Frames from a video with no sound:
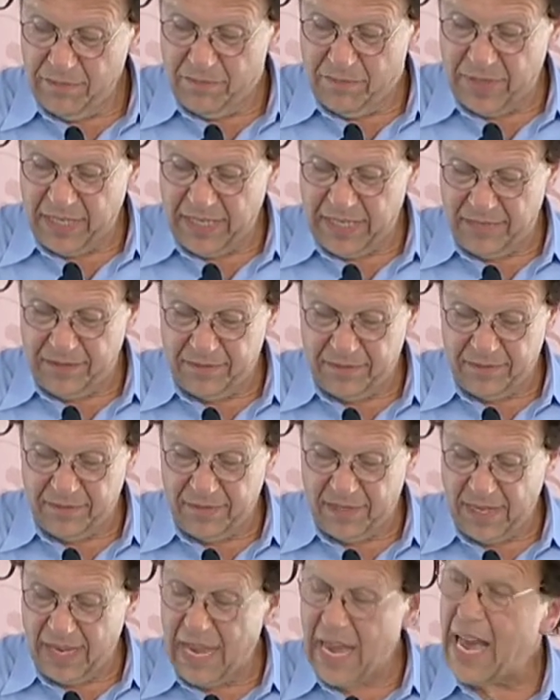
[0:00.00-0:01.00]
But
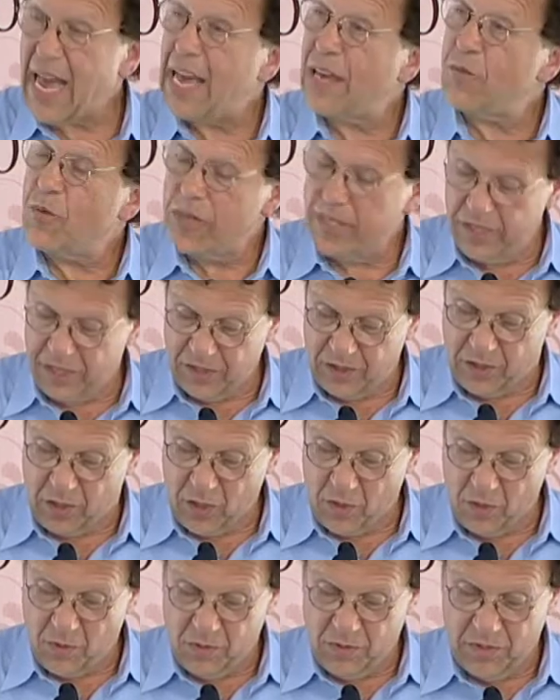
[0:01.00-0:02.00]
I, I wanted to
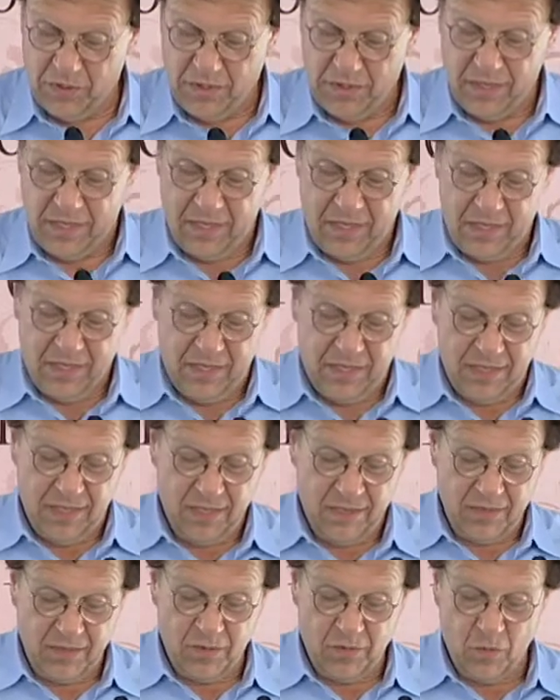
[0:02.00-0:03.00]
go
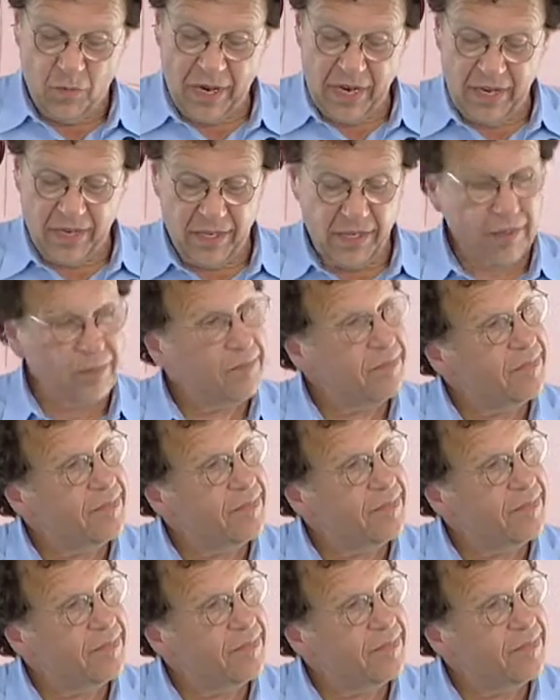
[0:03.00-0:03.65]
where,